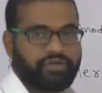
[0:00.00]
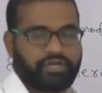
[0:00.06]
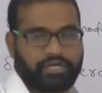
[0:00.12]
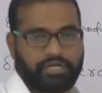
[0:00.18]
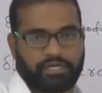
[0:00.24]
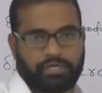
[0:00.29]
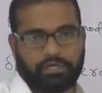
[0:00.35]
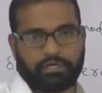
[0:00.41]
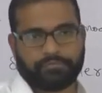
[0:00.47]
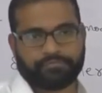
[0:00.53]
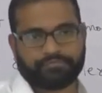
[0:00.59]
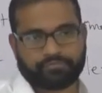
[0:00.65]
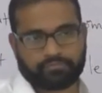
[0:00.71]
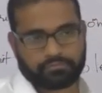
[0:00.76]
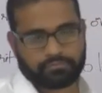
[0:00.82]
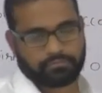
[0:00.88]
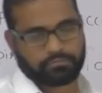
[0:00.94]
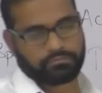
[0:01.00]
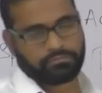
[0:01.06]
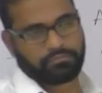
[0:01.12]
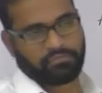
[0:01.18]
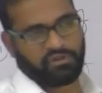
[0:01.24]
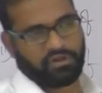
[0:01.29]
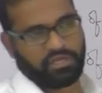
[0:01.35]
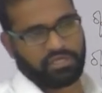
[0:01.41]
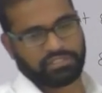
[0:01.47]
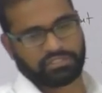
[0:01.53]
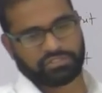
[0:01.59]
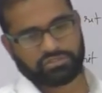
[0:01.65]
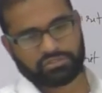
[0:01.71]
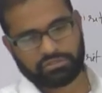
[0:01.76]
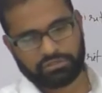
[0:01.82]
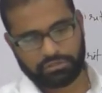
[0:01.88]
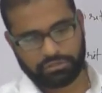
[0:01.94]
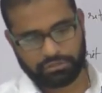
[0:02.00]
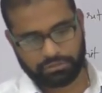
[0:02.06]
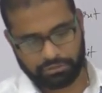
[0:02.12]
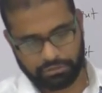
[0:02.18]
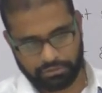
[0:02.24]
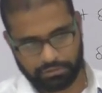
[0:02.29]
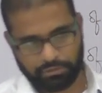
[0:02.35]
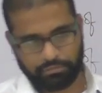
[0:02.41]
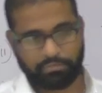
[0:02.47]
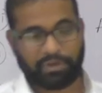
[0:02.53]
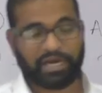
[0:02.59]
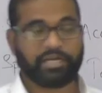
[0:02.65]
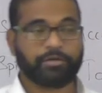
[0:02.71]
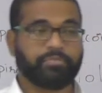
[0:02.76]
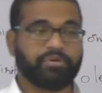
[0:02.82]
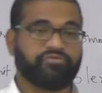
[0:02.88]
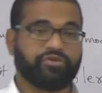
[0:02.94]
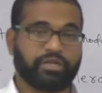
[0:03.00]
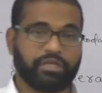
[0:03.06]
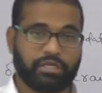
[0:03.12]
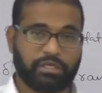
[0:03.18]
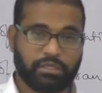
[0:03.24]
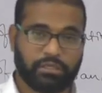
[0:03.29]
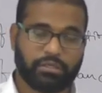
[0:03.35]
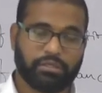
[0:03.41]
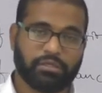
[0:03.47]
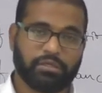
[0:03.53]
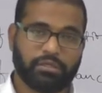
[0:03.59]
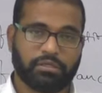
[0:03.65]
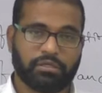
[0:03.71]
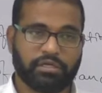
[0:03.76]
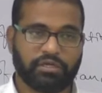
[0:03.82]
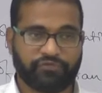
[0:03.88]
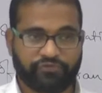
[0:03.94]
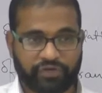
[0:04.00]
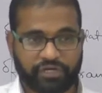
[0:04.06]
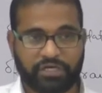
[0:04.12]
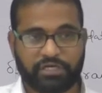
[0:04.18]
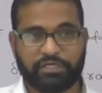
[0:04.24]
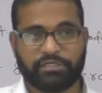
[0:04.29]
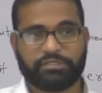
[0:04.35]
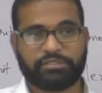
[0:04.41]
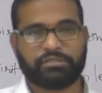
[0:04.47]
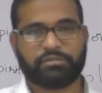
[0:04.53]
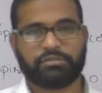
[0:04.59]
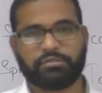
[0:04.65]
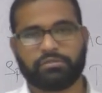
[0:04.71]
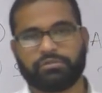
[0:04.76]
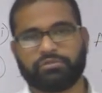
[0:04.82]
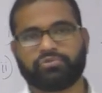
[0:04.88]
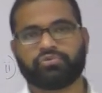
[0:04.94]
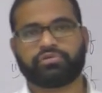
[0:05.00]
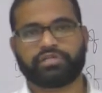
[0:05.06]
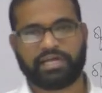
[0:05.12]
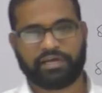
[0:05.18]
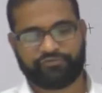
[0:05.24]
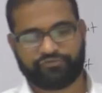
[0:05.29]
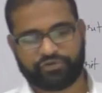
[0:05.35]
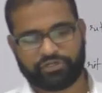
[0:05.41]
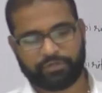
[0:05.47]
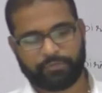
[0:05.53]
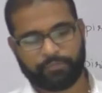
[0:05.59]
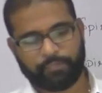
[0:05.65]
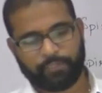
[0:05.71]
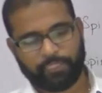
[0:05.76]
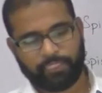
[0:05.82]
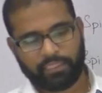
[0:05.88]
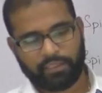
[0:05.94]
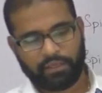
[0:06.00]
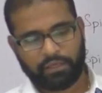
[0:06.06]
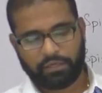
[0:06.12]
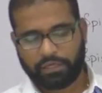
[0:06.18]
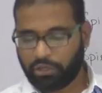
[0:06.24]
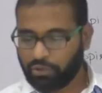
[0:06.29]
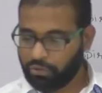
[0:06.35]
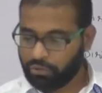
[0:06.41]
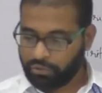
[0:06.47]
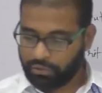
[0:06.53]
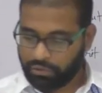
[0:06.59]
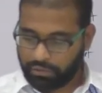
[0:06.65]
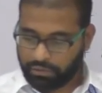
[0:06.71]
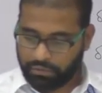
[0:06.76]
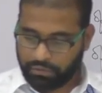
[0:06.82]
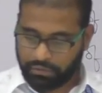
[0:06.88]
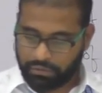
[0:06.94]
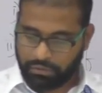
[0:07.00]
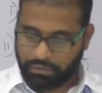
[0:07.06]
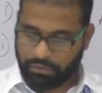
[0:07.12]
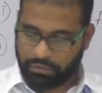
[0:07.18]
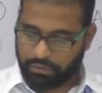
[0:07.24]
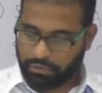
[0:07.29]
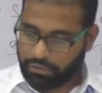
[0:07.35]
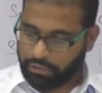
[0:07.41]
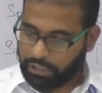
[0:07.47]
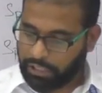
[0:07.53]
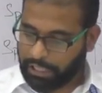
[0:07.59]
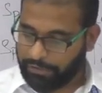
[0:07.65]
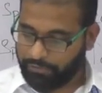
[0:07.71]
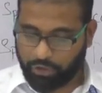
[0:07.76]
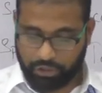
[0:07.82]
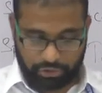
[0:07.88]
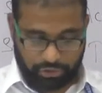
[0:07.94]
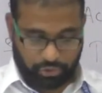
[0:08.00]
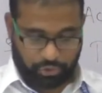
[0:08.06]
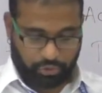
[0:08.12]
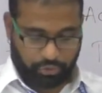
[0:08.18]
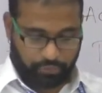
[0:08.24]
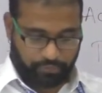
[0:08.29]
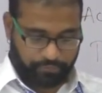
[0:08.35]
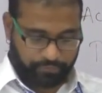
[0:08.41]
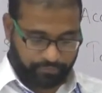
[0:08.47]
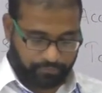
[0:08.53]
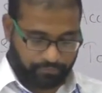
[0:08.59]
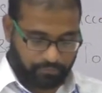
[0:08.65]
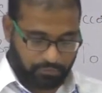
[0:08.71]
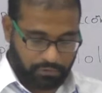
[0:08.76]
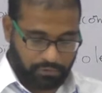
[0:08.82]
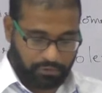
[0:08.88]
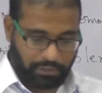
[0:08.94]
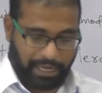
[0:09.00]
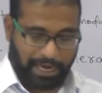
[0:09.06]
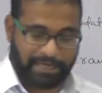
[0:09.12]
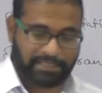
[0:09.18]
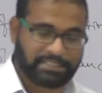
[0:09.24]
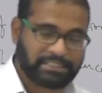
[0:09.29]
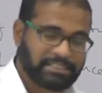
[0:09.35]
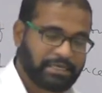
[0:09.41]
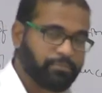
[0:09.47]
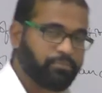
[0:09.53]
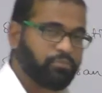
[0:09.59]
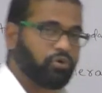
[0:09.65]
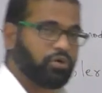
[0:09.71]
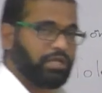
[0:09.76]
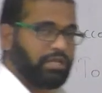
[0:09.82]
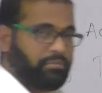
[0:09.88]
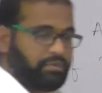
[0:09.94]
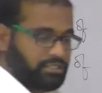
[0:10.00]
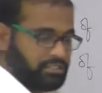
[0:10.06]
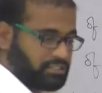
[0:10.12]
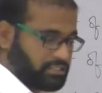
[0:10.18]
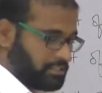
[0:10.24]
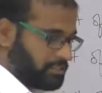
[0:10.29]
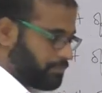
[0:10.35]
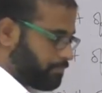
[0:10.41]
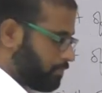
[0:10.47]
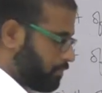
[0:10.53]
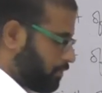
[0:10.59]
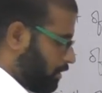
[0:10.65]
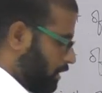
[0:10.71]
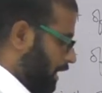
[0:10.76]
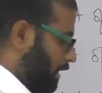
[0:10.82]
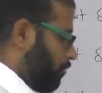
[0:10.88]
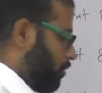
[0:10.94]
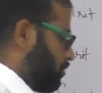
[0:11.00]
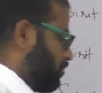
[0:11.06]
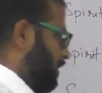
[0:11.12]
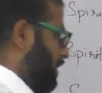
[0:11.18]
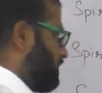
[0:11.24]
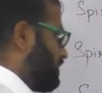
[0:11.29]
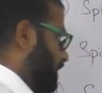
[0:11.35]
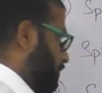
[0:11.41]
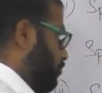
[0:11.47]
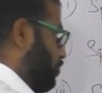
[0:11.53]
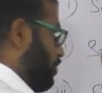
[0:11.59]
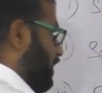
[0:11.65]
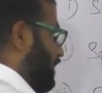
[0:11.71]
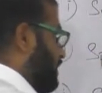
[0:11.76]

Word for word: for india is might be very difficult to draft now I want to add some more elements. I want to add some more